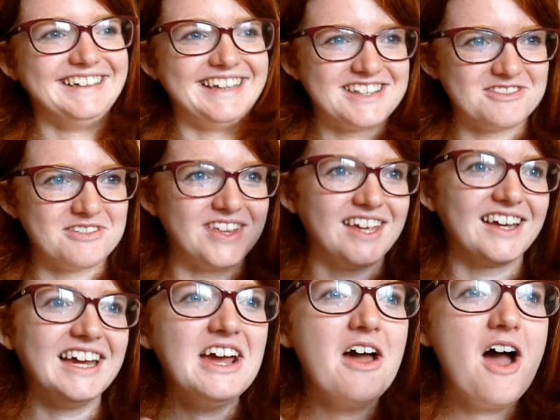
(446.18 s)
that sort of thing.
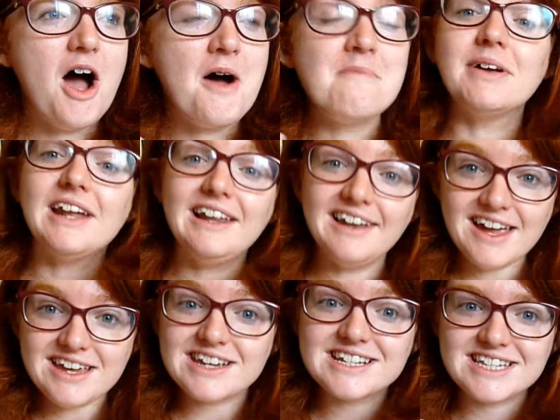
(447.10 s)
Um, but I
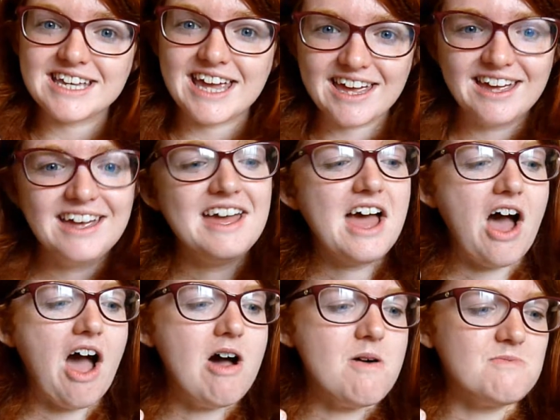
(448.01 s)
liked it.
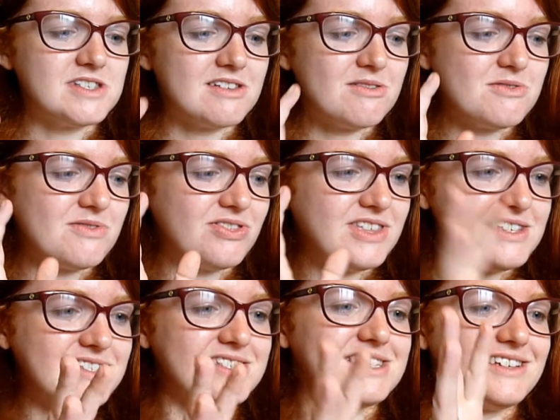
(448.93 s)
Um, so
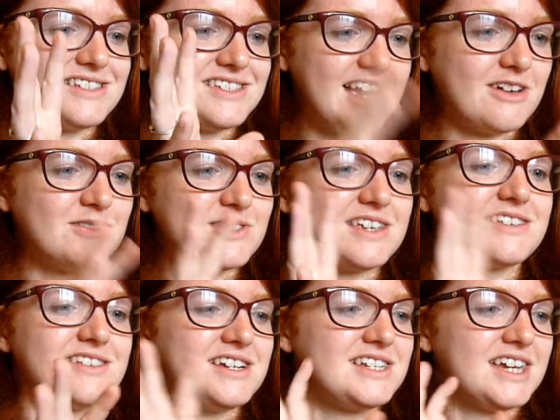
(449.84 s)
this sounds
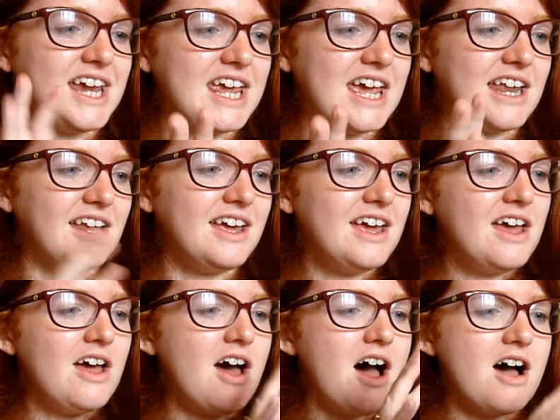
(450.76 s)
exciting again.
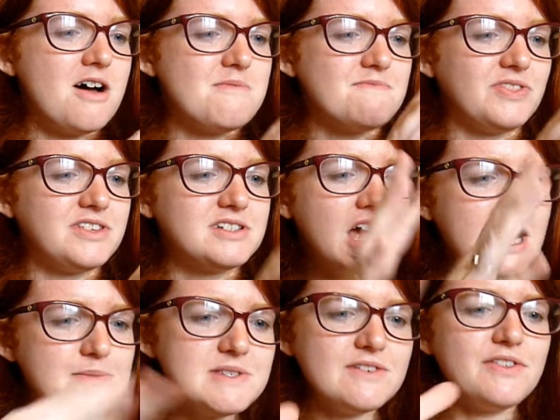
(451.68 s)
Um, the
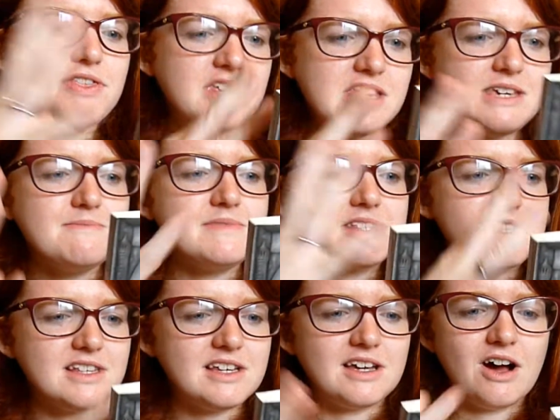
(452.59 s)
types of themes
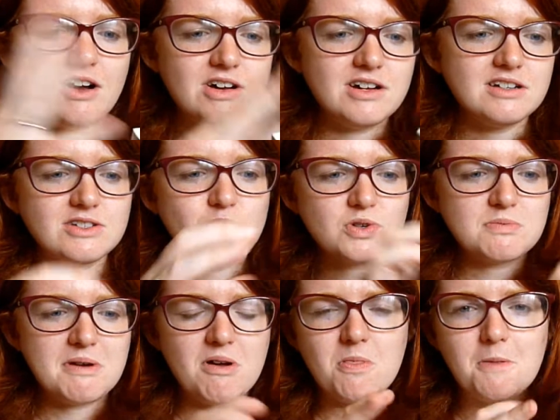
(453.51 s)
that are talked
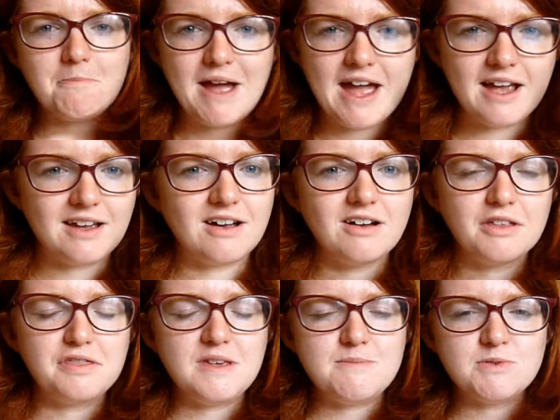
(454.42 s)
about on the back are
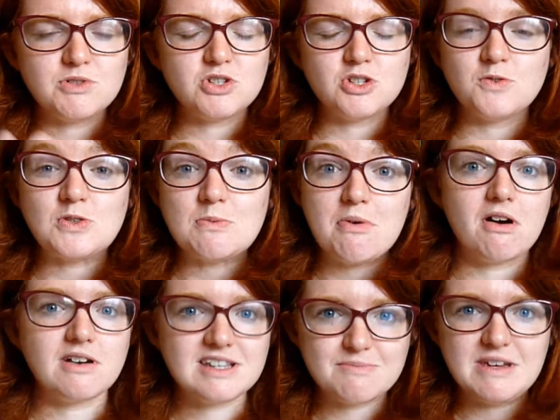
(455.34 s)
themes which don't
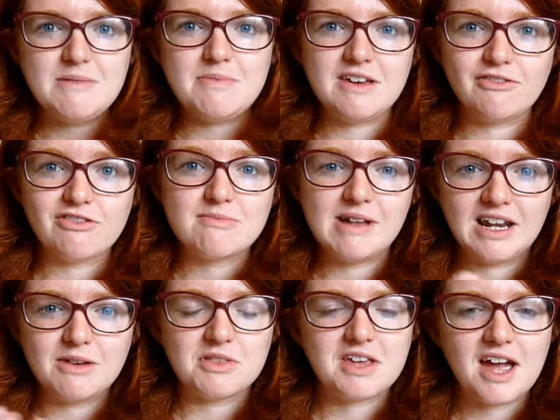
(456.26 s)
surprise me, being
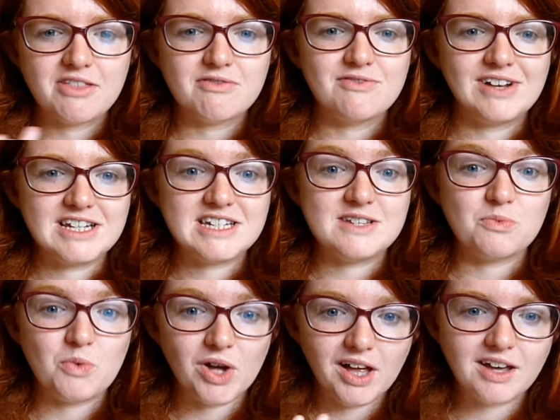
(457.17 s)
familiar with Catherynne Valente's
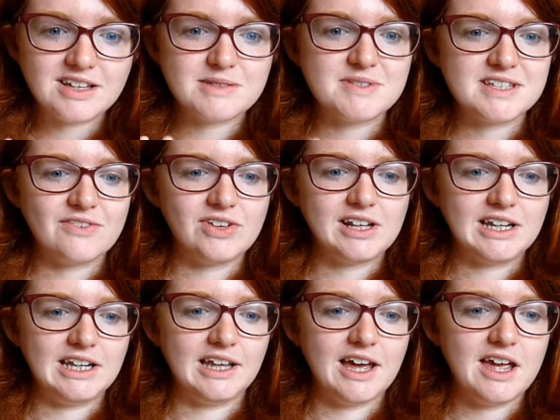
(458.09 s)
work,
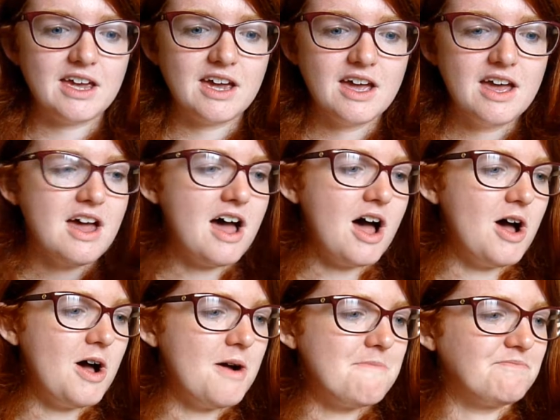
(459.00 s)
specifically like
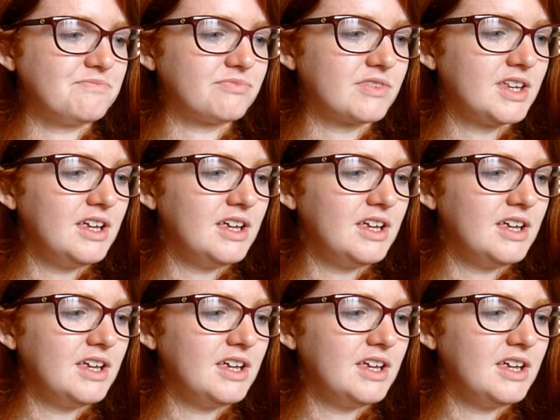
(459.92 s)
um,